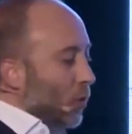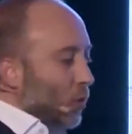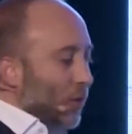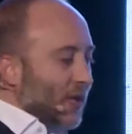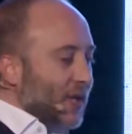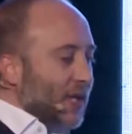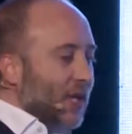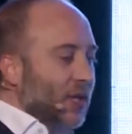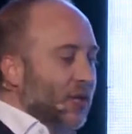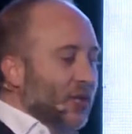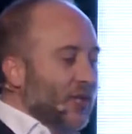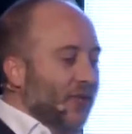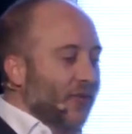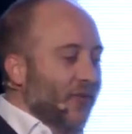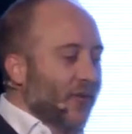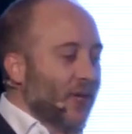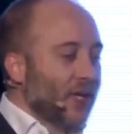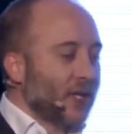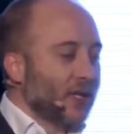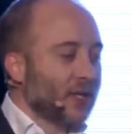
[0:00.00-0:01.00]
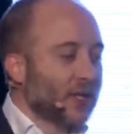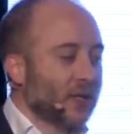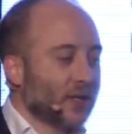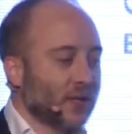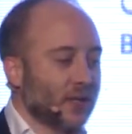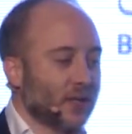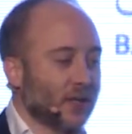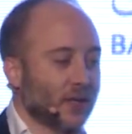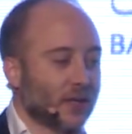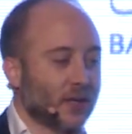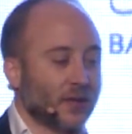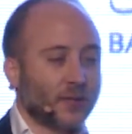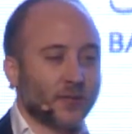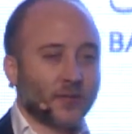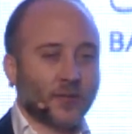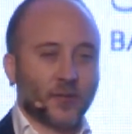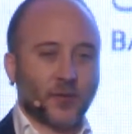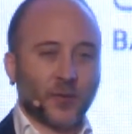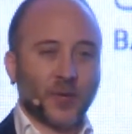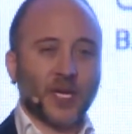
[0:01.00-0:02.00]
What are the different
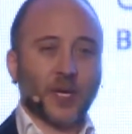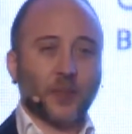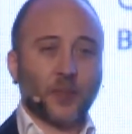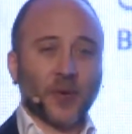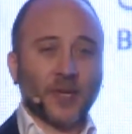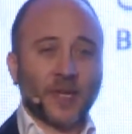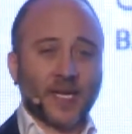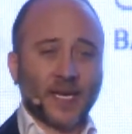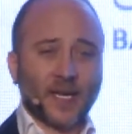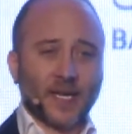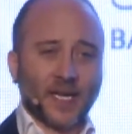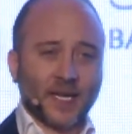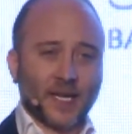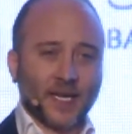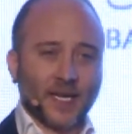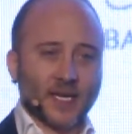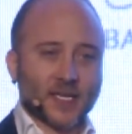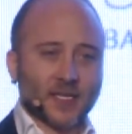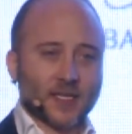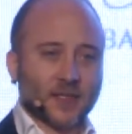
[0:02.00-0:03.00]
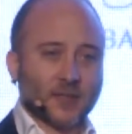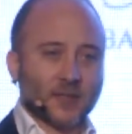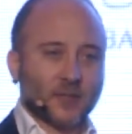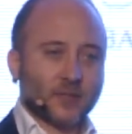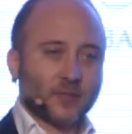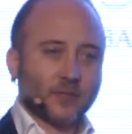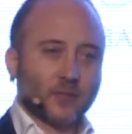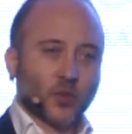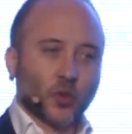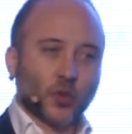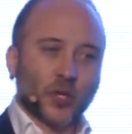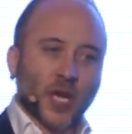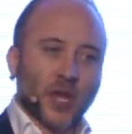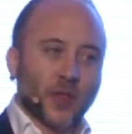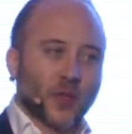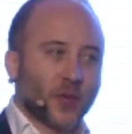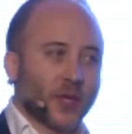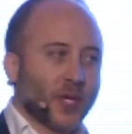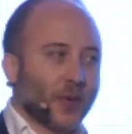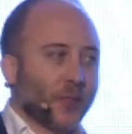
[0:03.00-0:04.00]
3D printing techniques? Today,
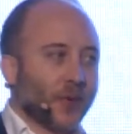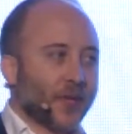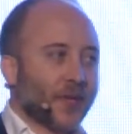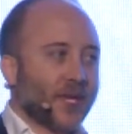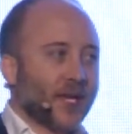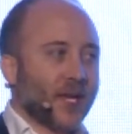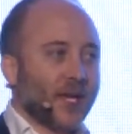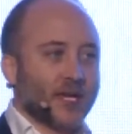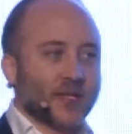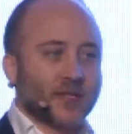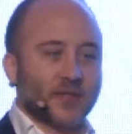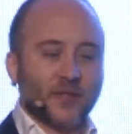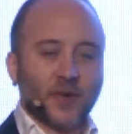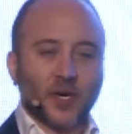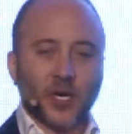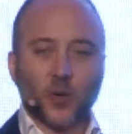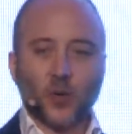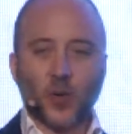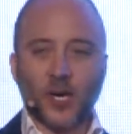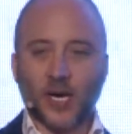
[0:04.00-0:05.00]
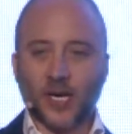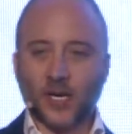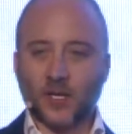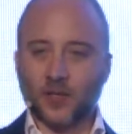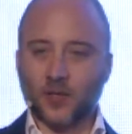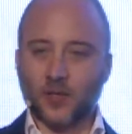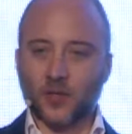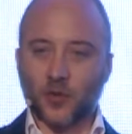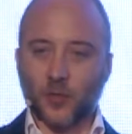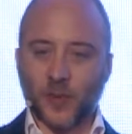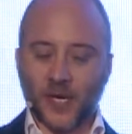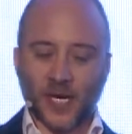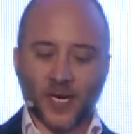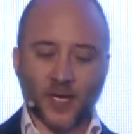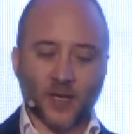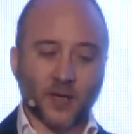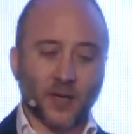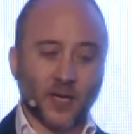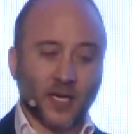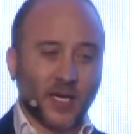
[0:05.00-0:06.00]
3D printing is a very wide
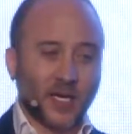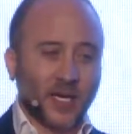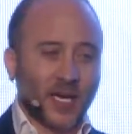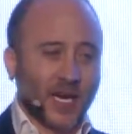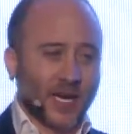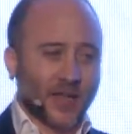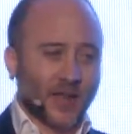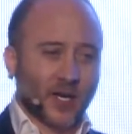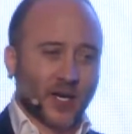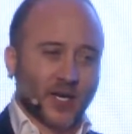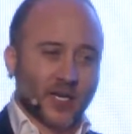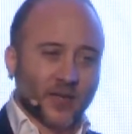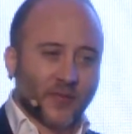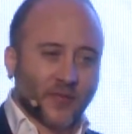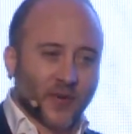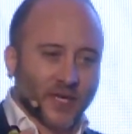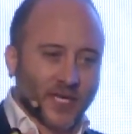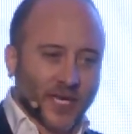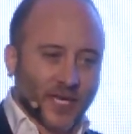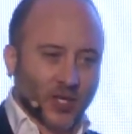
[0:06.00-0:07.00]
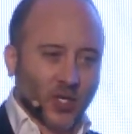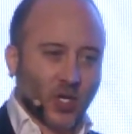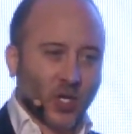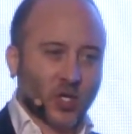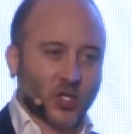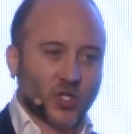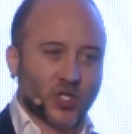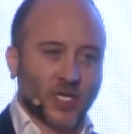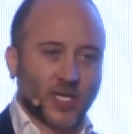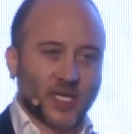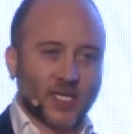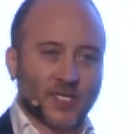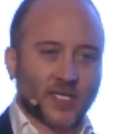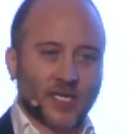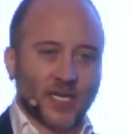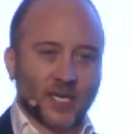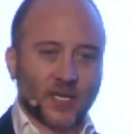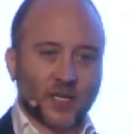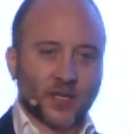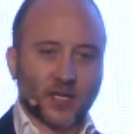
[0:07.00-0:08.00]
domain, and there are different technologies
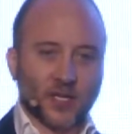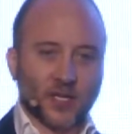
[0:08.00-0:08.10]
that